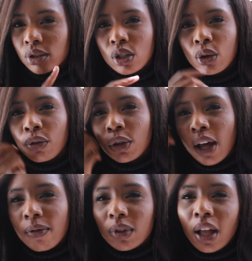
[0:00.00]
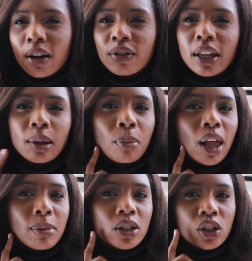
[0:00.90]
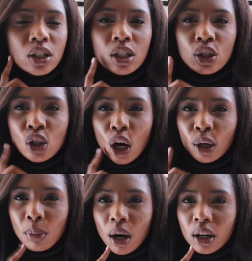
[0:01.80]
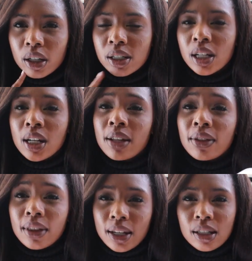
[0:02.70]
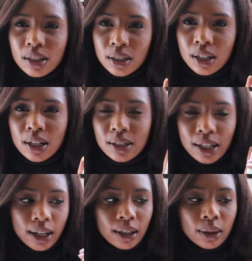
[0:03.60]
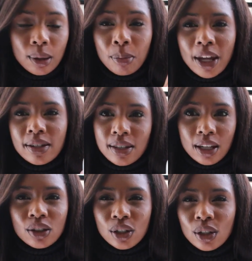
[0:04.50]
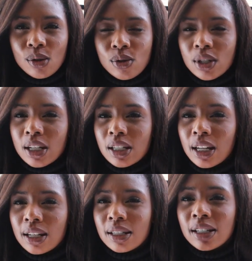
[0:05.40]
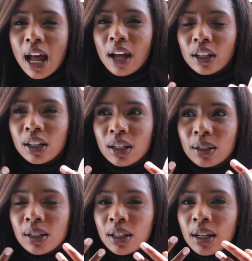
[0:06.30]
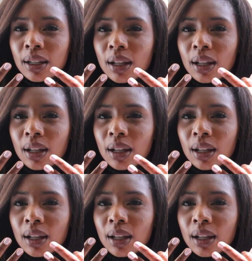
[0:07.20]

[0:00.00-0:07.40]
So if you have a lot of like blemishes and dark marks, this is like the best thing to use, because it's not gonna